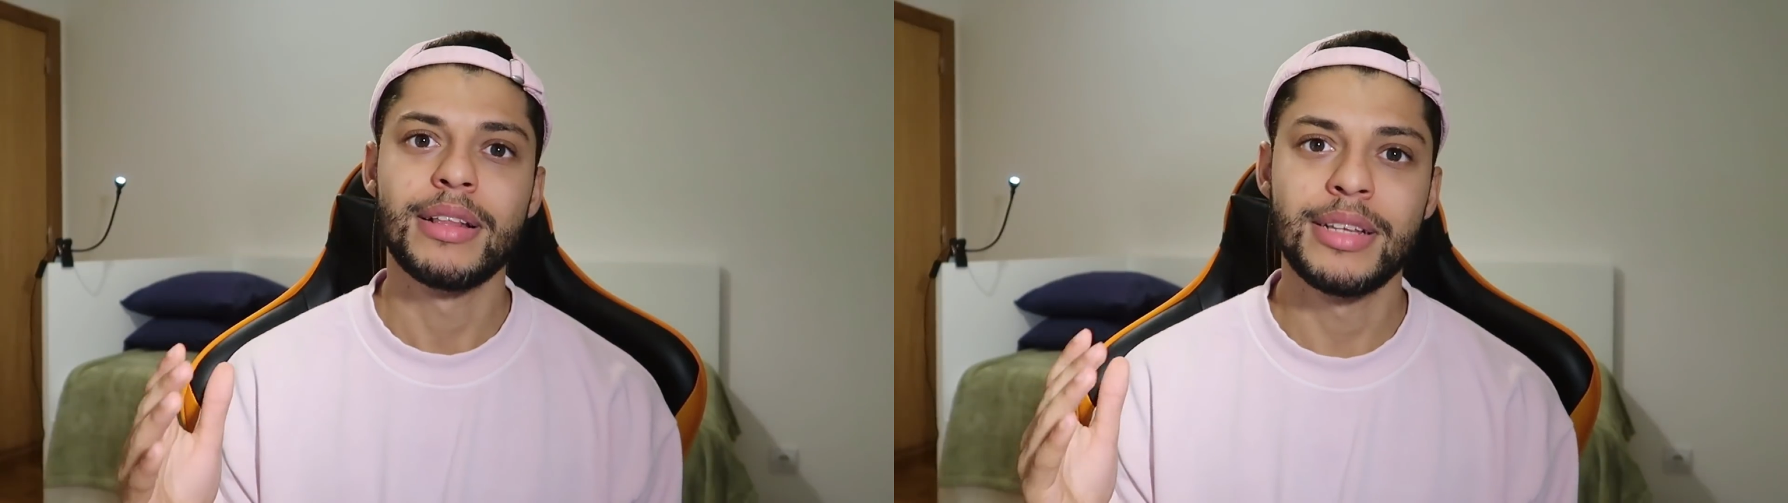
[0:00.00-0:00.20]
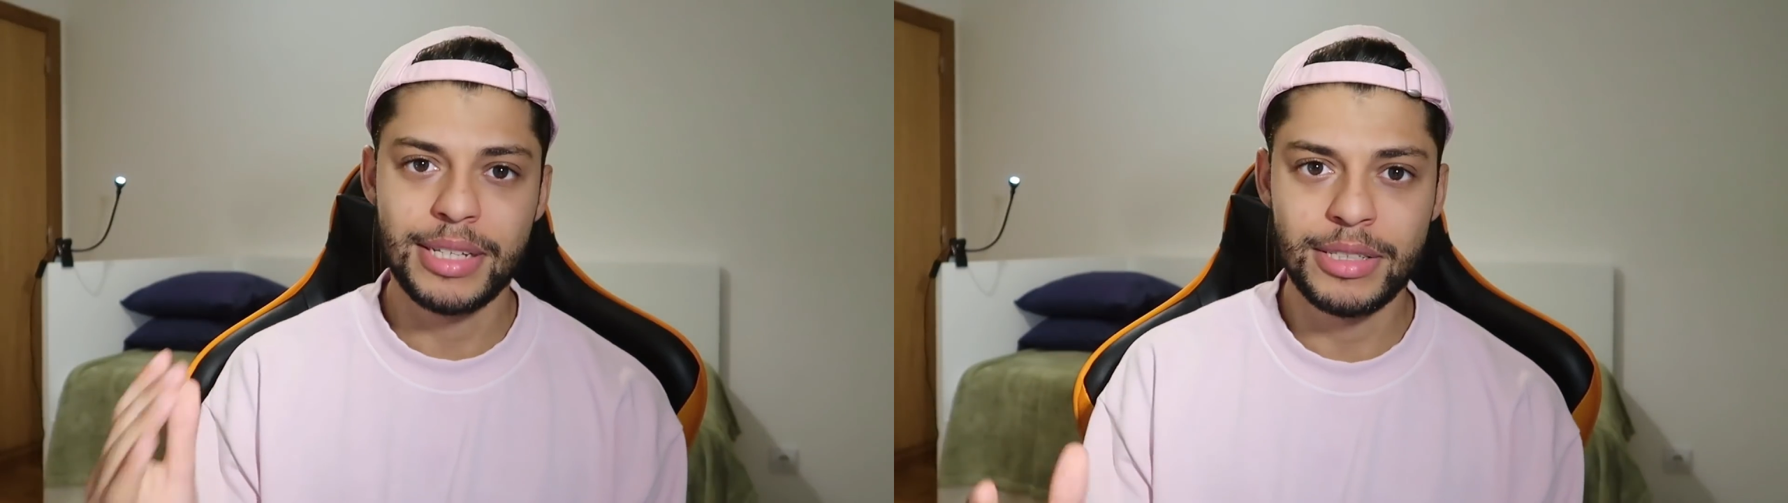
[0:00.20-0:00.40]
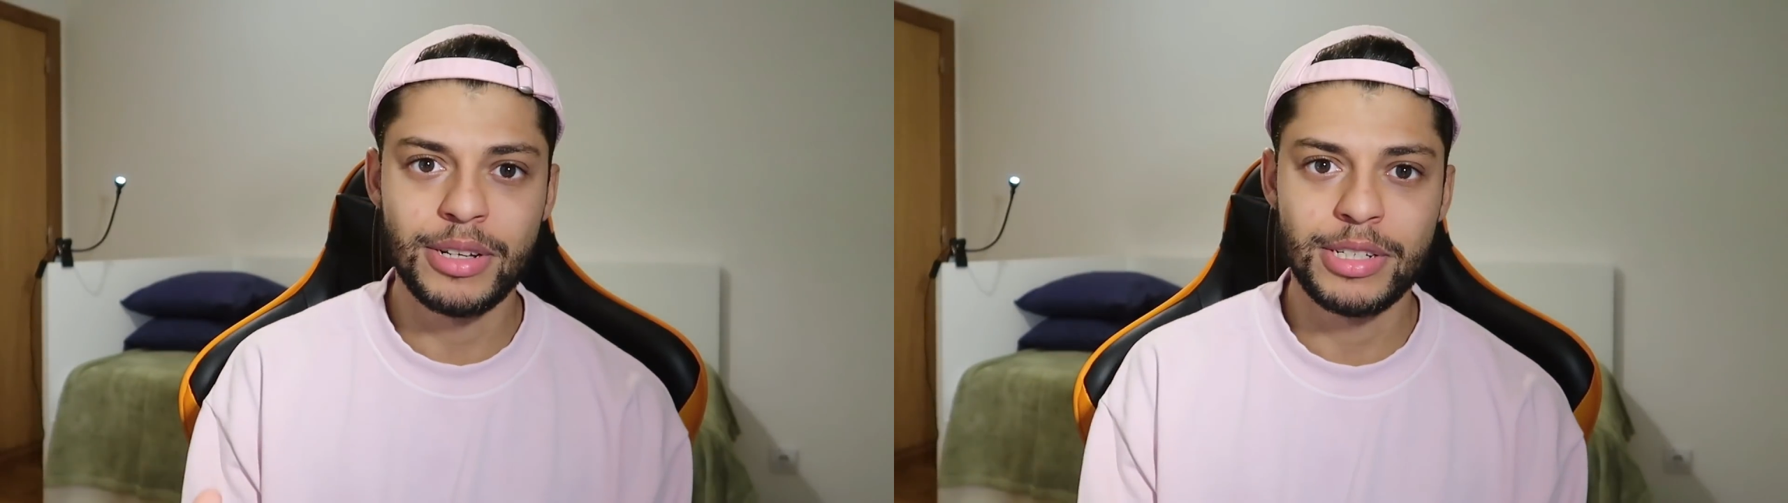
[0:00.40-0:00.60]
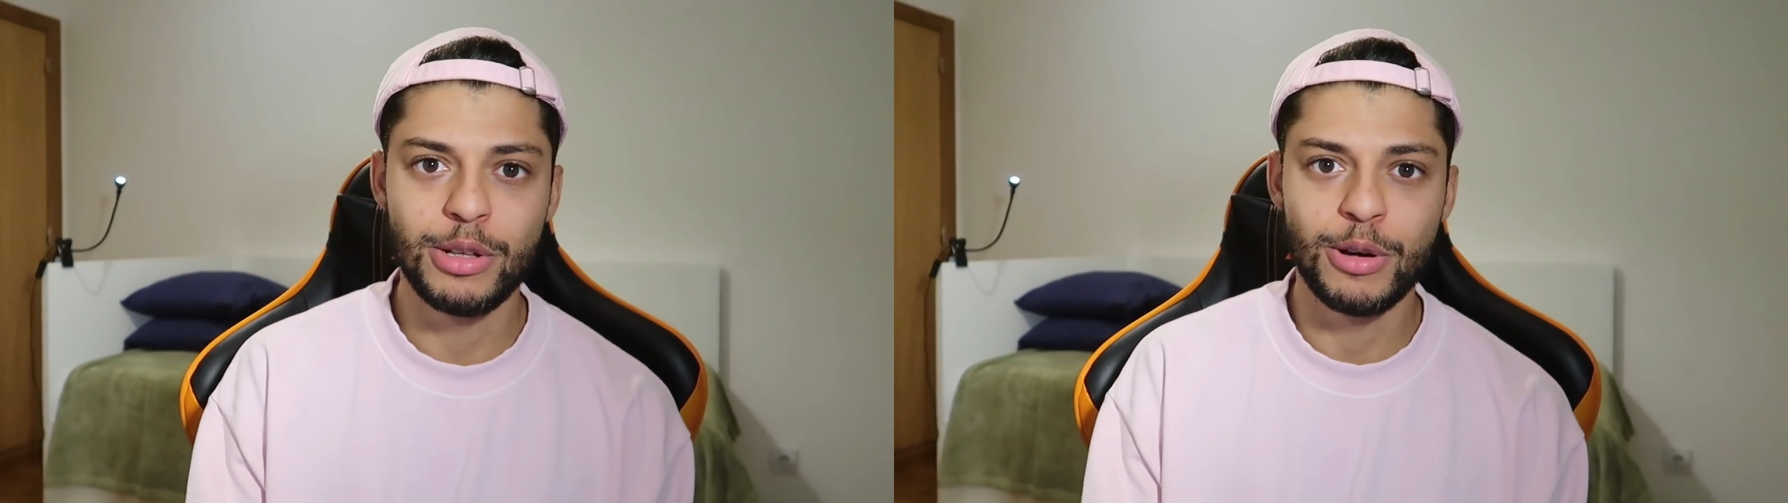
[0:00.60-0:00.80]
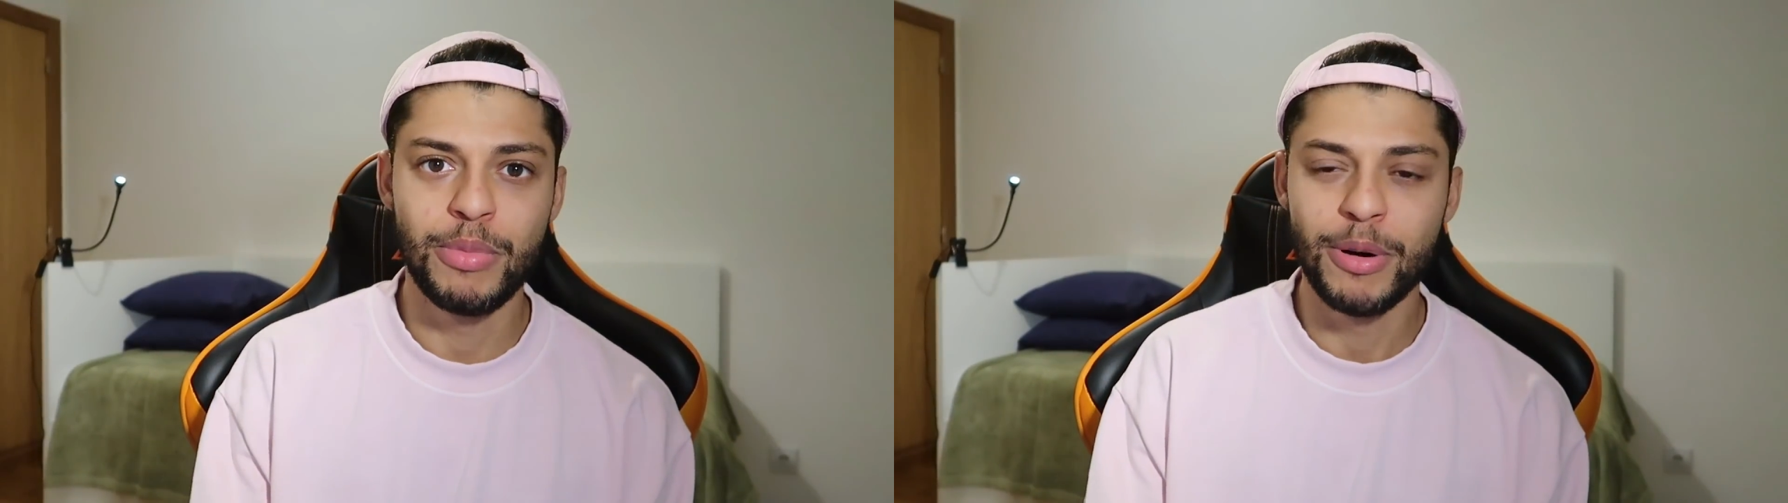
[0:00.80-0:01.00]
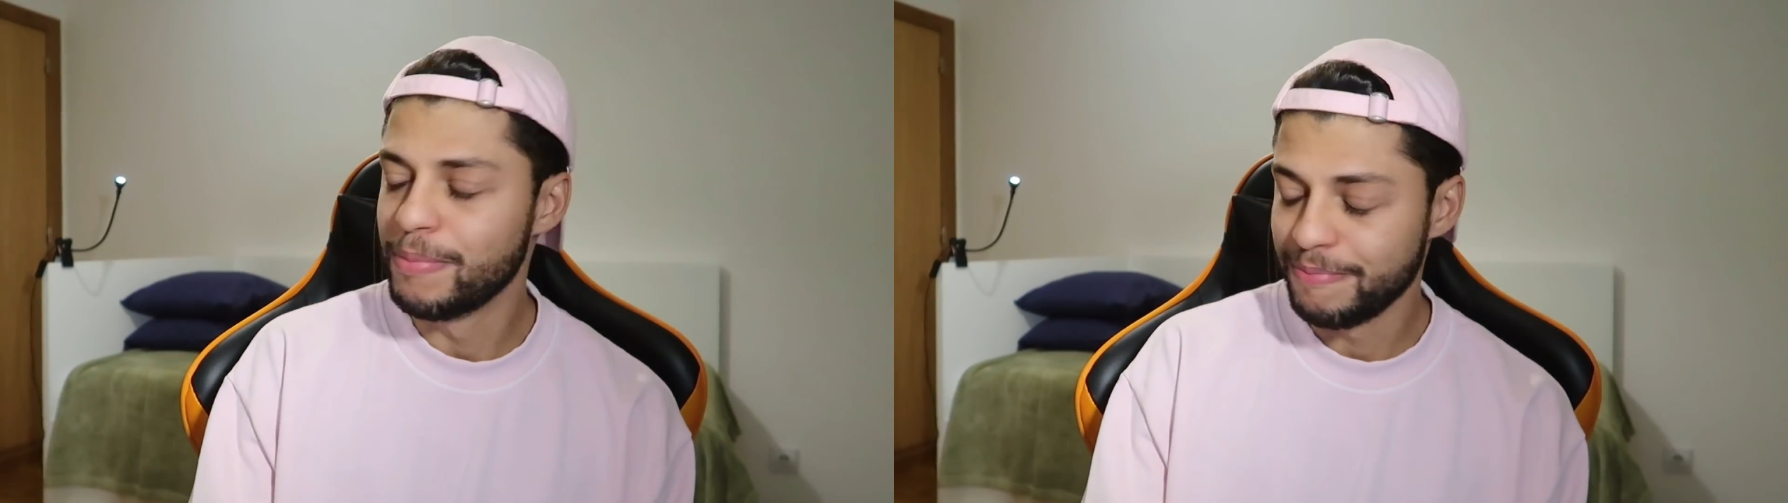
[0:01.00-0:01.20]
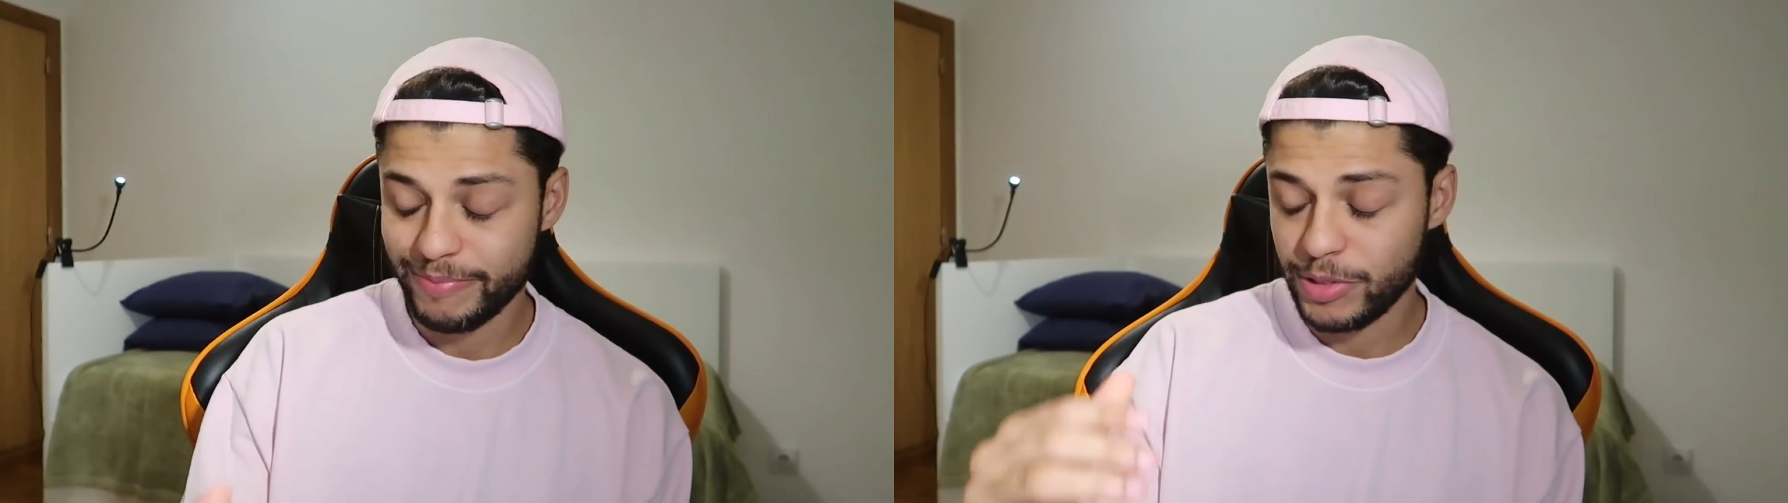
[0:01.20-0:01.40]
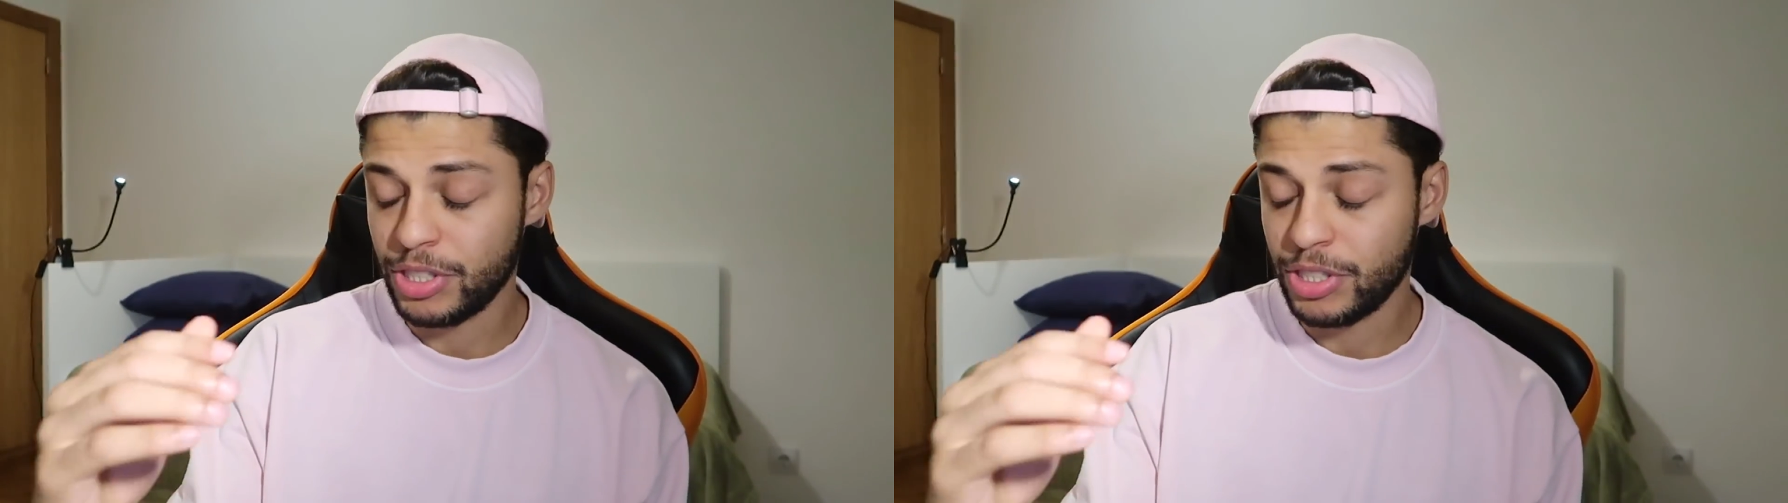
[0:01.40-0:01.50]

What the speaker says: Let's get to this lookbook.